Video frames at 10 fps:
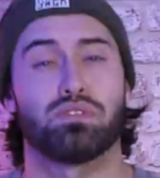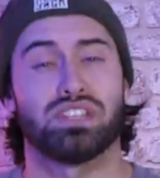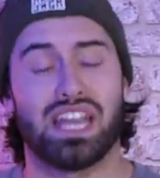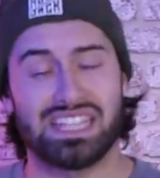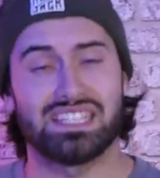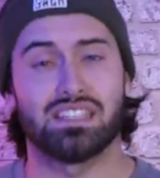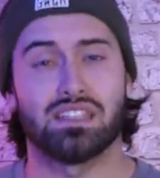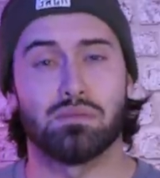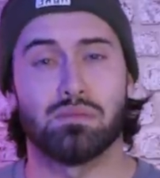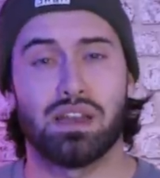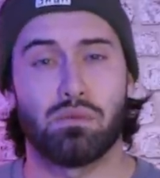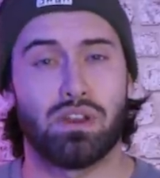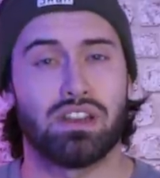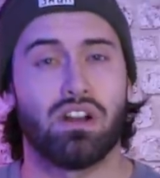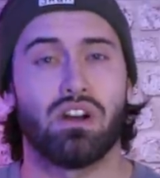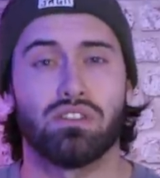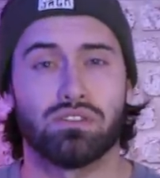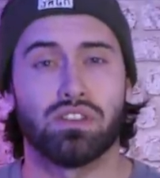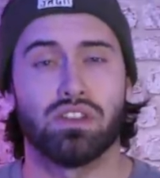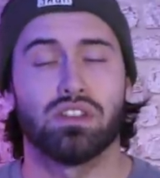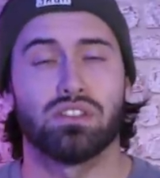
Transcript: protecting them and went on